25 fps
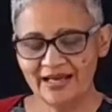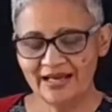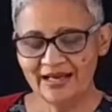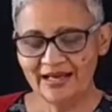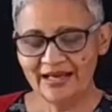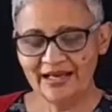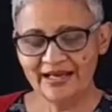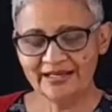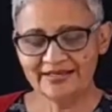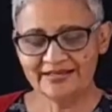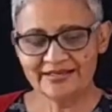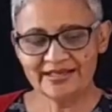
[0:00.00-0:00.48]

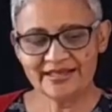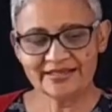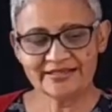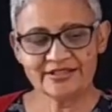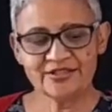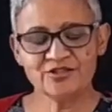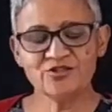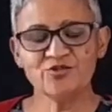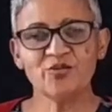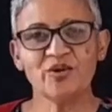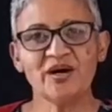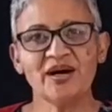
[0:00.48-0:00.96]
and that
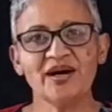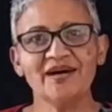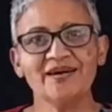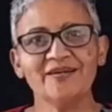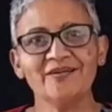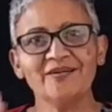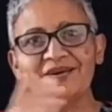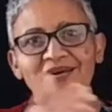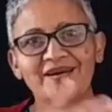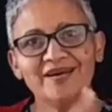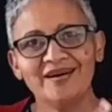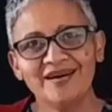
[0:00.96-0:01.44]
is
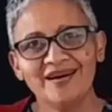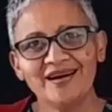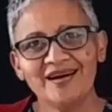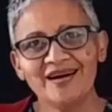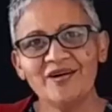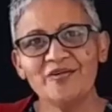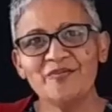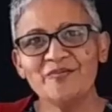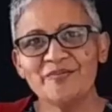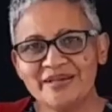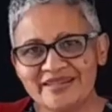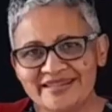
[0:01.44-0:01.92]
why
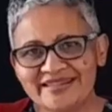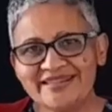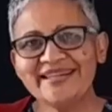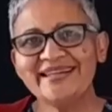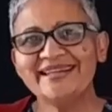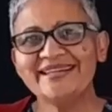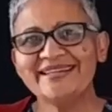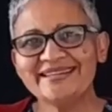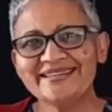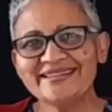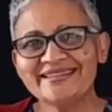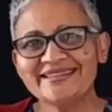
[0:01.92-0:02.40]
our main
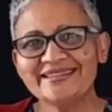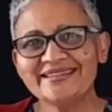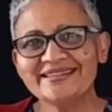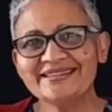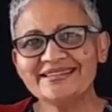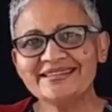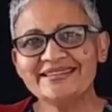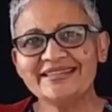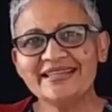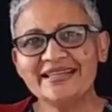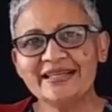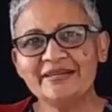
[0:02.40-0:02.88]
character's
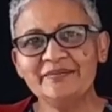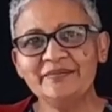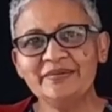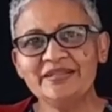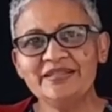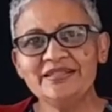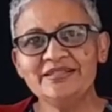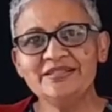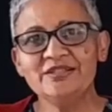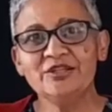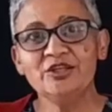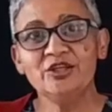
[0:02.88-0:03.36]
name
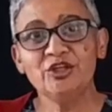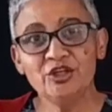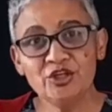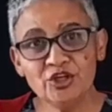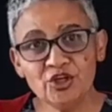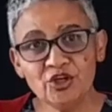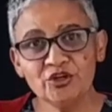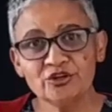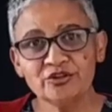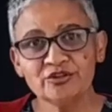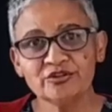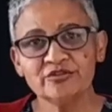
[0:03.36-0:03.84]
is
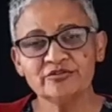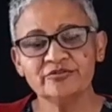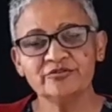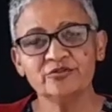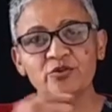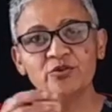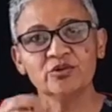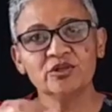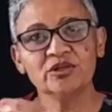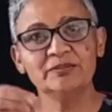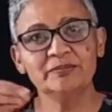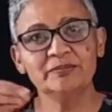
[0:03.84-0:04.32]
Leon, for